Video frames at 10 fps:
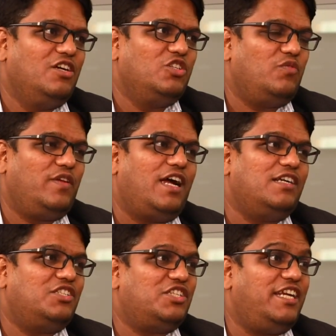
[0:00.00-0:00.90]
So we
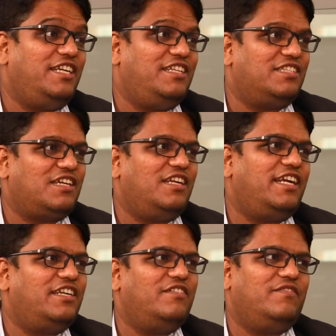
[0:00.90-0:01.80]
can't stay
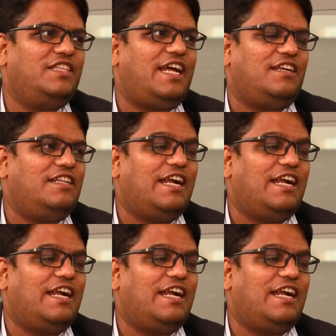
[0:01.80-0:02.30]
disconnected with that.